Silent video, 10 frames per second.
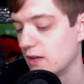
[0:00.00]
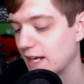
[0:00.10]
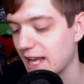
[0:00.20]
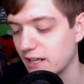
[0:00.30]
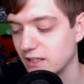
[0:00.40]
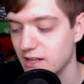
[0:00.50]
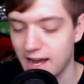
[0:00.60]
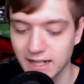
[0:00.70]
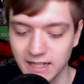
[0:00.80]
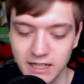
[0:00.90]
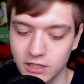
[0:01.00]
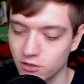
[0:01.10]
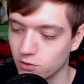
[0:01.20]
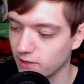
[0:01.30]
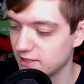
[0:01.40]
Again, not getting
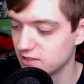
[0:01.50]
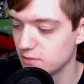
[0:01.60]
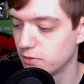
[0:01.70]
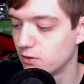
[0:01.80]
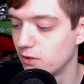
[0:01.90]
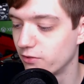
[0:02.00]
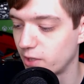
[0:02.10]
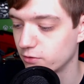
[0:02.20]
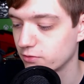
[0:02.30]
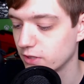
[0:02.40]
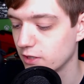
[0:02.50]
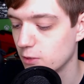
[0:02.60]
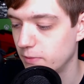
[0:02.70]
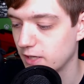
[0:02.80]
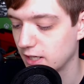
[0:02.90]
crazy pulls. I was really
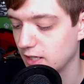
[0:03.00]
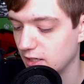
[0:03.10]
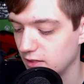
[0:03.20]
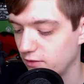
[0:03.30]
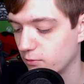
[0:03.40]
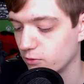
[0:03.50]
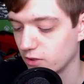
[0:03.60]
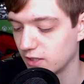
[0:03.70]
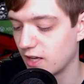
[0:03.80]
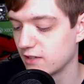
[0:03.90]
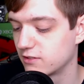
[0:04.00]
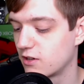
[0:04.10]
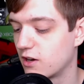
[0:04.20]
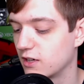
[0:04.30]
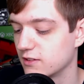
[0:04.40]
hoping I could get some really nice
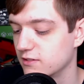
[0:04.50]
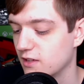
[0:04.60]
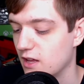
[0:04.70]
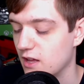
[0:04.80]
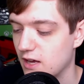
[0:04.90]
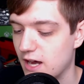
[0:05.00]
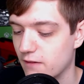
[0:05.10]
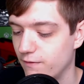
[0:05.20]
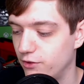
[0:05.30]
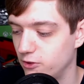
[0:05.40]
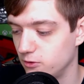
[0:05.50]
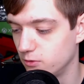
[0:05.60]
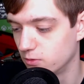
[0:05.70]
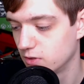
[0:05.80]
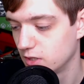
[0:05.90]
cards out of the
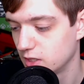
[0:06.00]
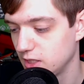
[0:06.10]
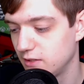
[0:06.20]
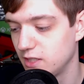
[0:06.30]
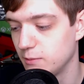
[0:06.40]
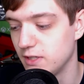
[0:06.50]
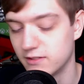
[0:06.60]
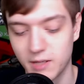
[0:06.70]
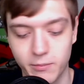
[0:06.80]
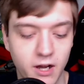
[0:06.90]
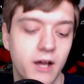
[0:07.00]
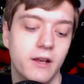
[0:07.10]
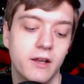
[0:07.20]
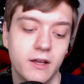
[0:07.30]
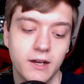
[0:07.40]
two E T Bs I bought,
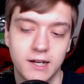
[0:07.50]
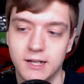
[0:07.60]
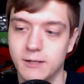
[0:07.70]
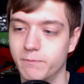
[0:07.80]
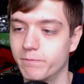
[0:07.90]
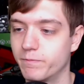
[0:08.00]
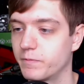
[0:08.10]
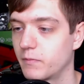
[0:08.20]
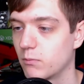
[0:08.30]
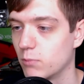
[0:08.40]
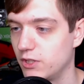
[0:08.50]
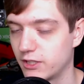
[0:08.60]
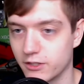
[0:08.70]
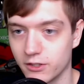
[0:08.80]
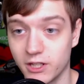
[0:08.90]
um,
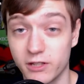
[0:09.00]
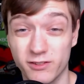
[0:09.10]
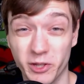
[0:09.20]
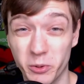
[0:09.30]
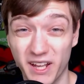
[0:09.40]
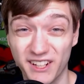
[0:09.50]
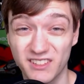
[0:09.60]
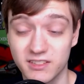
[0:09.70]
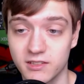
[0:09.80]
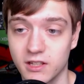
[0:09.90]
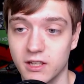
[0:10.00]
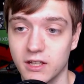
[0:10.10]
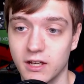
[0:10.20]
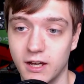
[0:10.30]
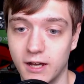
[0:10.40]
particularly Slowkings,
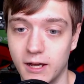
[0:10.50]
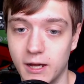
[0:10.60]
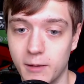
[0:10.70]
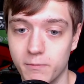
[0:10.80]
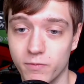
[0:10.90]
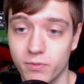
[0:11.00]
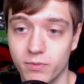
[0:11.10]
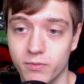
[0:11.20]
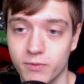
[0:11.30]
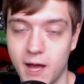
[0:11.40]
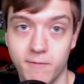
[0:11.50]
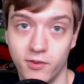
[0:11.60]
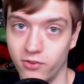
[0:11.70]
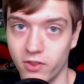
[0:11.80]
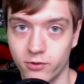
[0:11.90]
um,
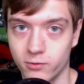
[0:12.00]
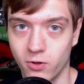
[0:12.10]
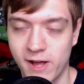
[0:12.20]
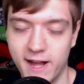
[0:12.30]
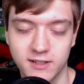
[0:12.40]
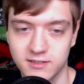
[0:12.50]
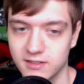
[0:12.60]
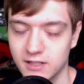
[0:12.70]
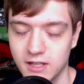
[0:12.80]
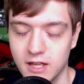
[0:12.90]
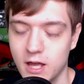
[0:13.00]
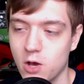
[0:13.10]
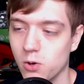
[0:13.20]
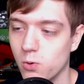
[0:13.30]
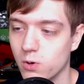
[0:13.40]
obviously the Snorlax,
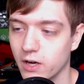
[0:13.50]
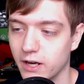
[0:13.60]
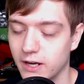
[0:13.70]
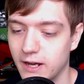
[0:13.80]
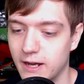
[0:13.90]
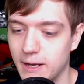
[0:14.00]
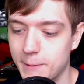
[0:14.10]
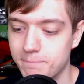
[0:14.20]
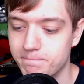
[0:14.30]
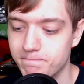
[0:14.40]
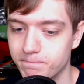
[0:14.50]
or um,